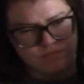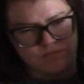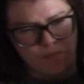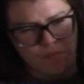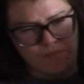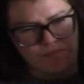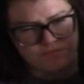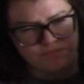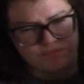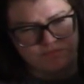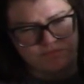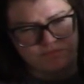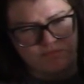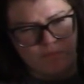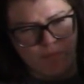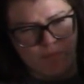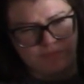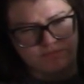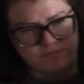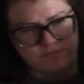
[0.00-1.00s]

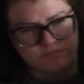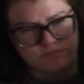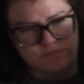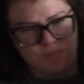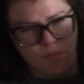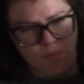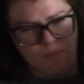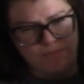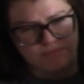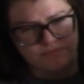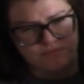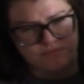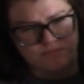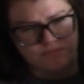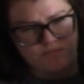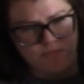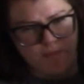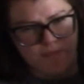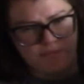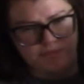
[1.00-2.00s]

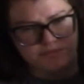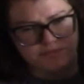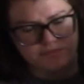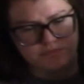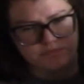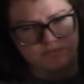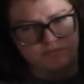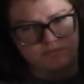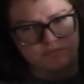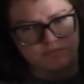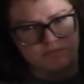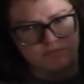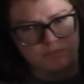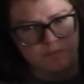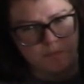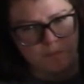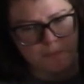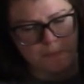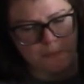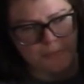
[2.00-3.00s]

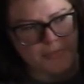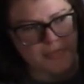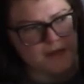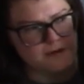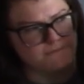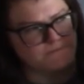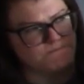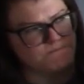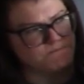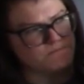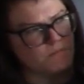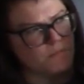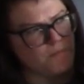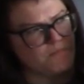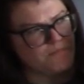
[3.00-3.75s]
(not speaking)